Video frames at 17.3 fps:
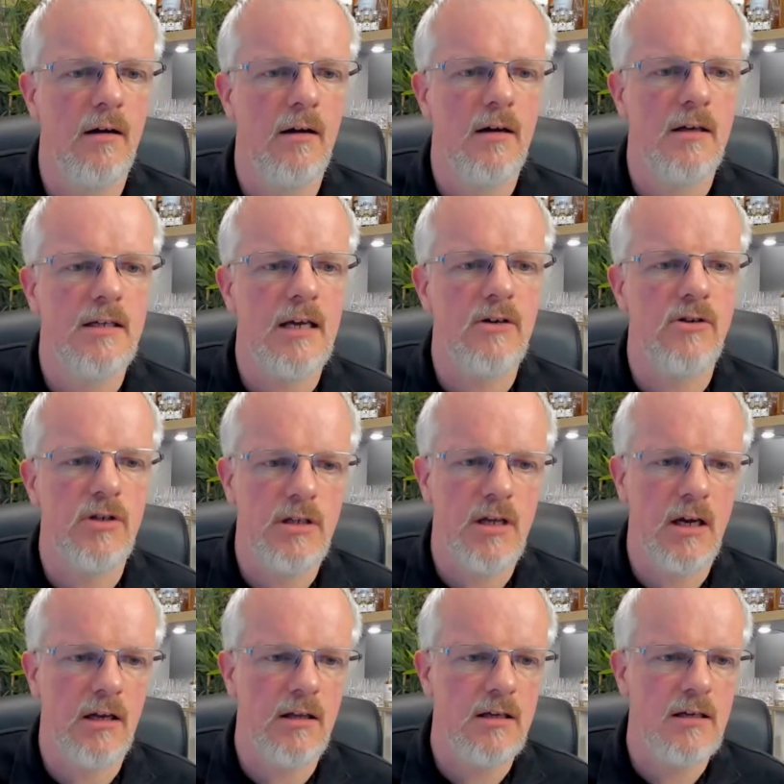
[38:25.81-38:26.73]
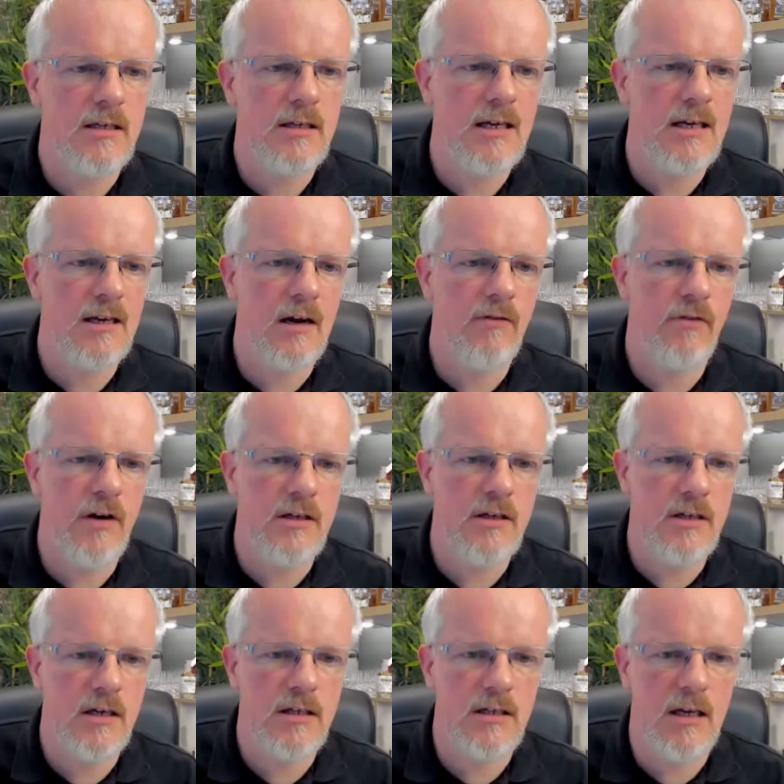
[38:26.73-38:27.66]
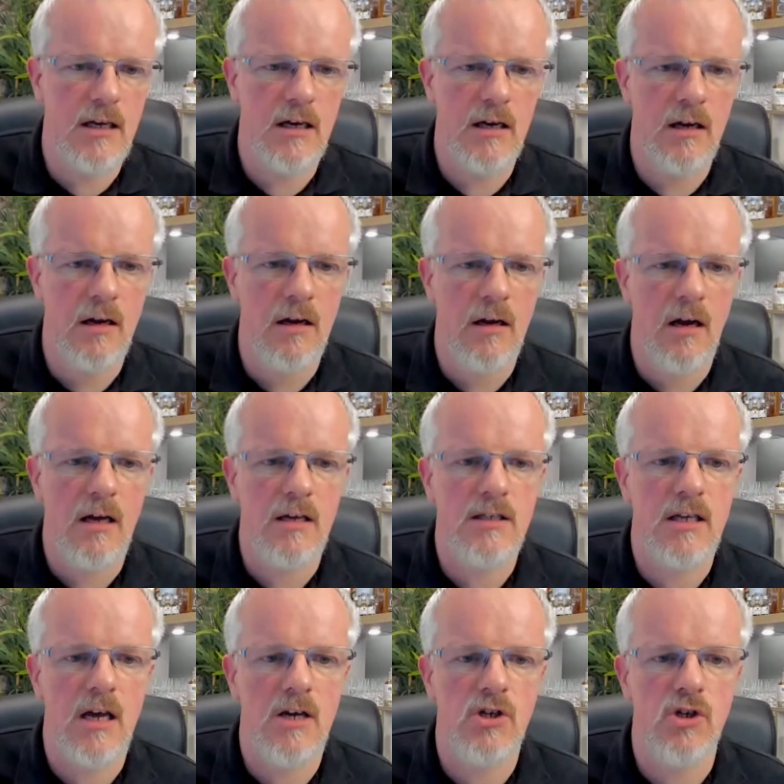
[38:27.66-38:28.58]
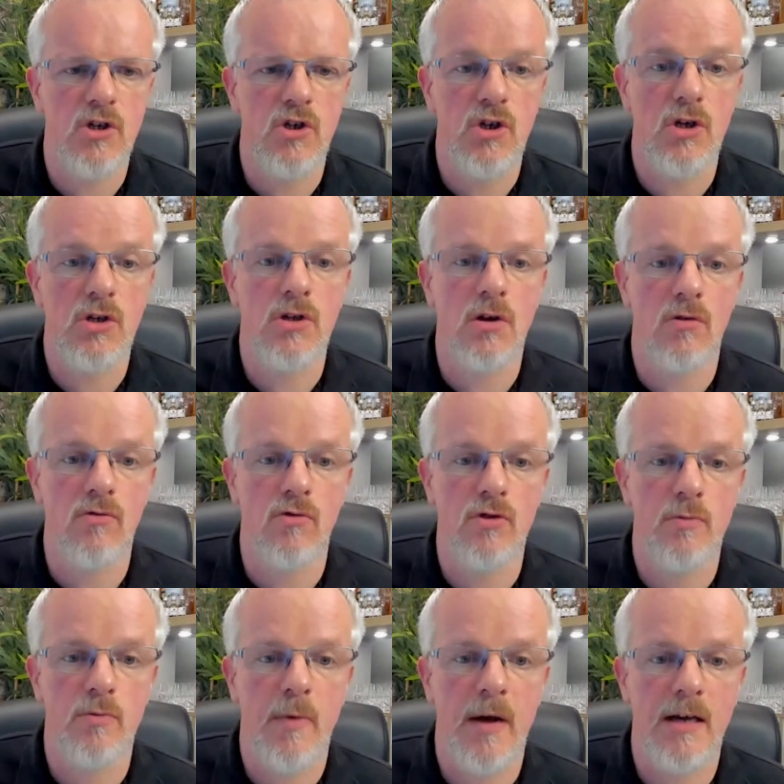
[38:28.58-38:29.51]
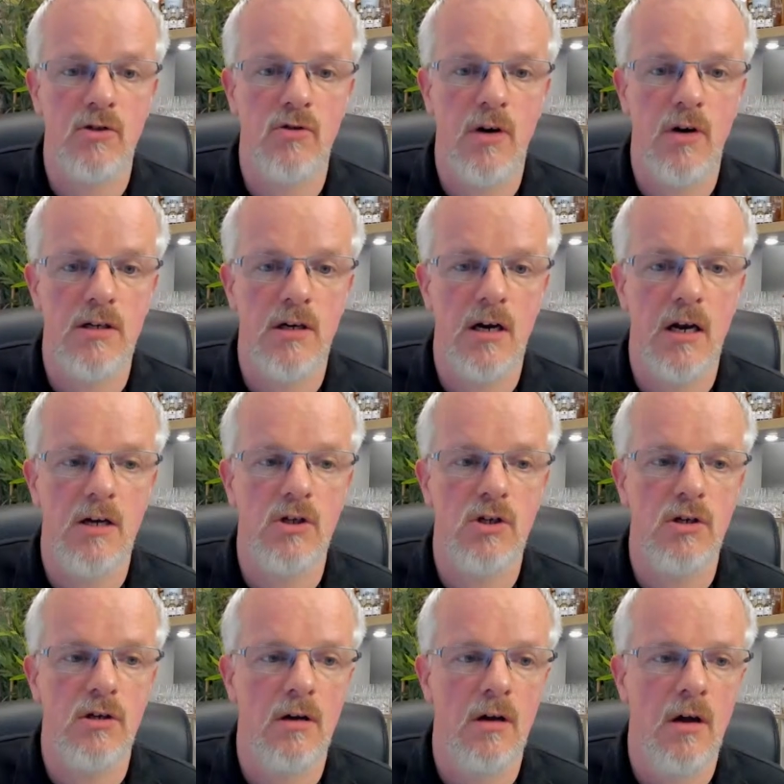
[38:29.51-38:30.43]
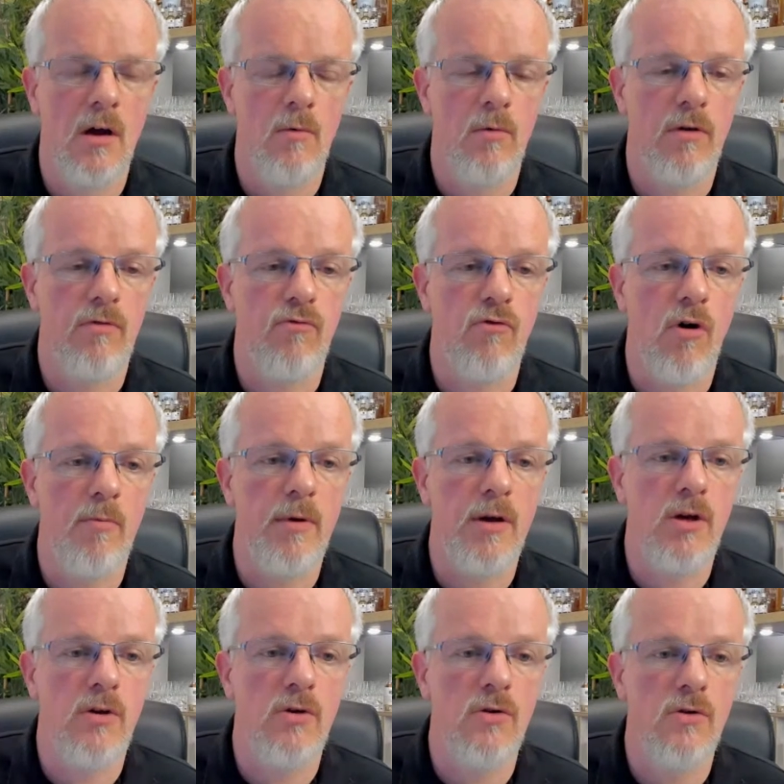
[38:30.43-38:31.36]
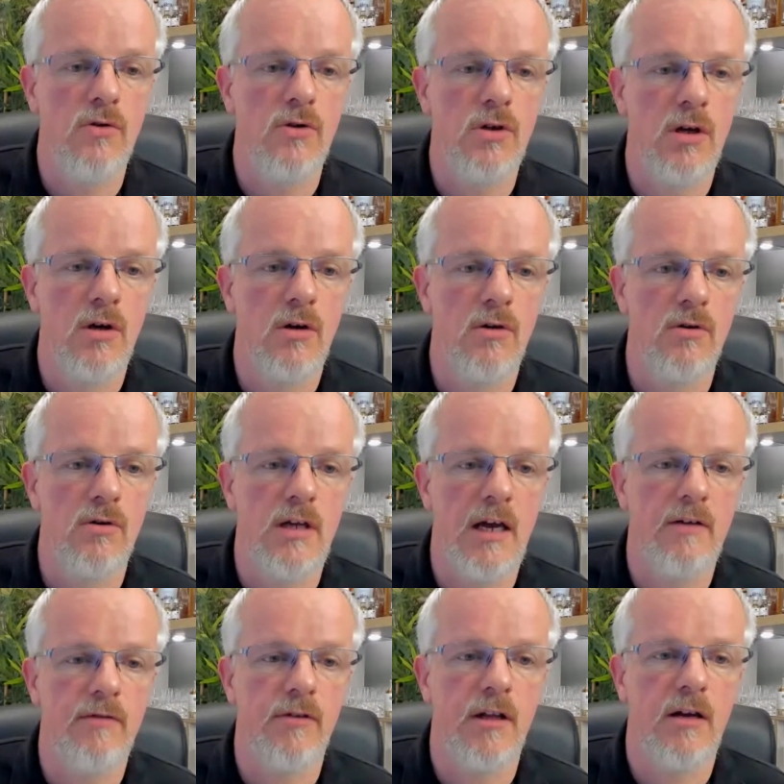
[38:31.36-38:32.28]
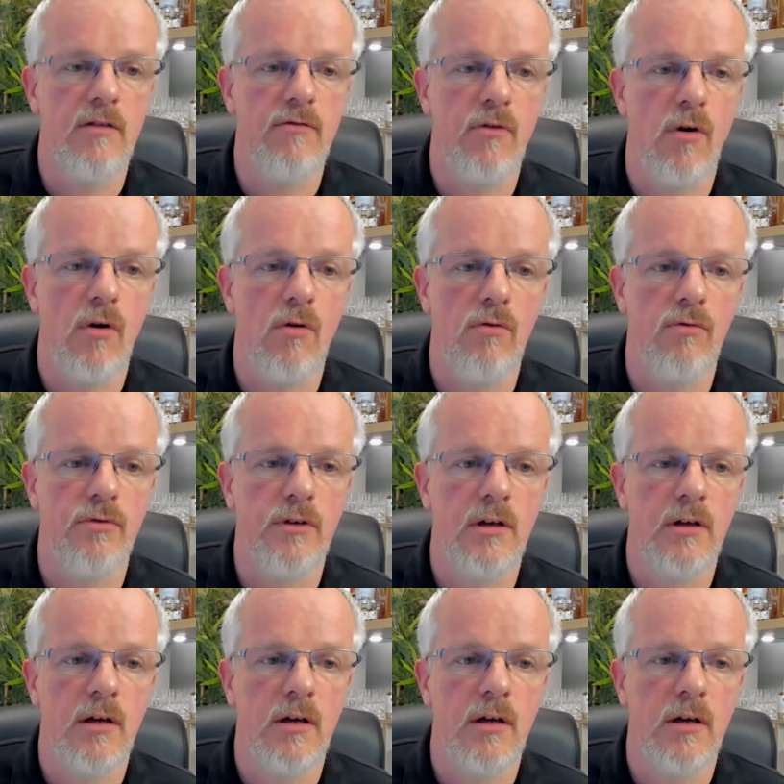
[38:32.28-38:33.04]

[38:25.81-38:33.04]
It's interesting to see. Graham Fraser is saying a session just on Rosebank's Resurrection with Robbie Hughes, who's heavily involved.